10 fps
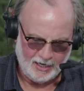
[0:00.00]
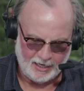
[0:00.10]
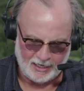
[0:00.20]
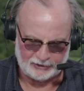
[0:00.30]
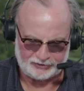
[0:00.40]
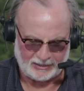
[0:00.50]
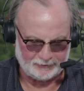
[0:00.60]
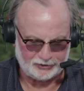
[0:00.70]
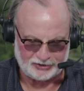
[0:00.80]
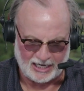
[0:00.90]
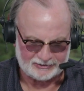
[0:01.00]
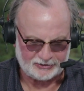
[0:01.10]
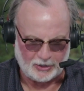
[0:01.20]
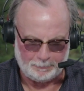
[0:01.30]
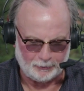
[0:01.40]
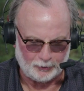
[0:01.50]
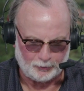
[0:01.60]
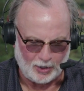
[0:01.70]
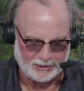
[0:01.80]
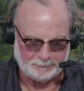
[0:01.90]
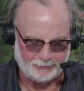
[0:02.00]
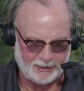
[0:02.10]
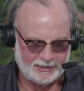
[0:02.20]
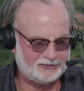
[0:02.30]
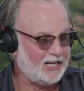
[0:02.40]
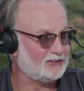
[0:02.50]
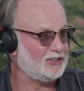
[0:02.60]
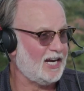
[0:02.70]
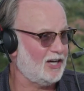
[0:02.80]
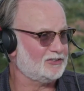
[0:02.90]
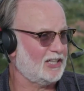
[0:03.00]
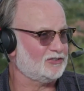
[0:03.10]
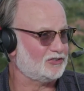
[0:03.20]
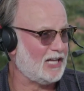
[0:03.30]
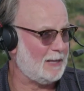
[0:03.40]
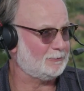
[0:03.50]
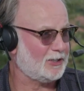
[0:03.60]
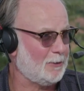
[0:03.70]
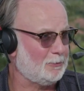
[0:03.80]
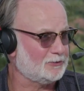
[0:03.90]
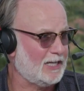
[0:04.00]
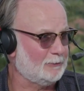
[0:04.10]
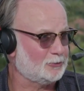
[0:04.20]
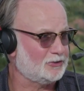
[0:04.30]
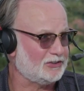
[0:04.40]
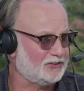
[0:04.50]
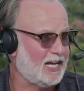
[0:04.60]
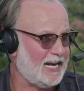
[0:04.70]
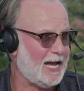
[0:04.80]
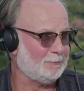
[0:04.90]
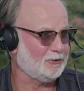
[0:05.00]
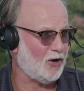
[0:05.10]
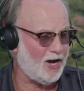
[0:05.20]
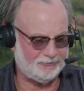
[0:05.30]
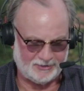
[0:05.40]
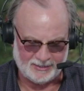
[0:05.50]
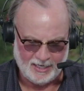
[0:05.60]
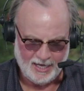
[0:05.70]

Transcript: Uh, seven shots, couple of running plays. Najee Harris got stopped a couple times, which has not happened often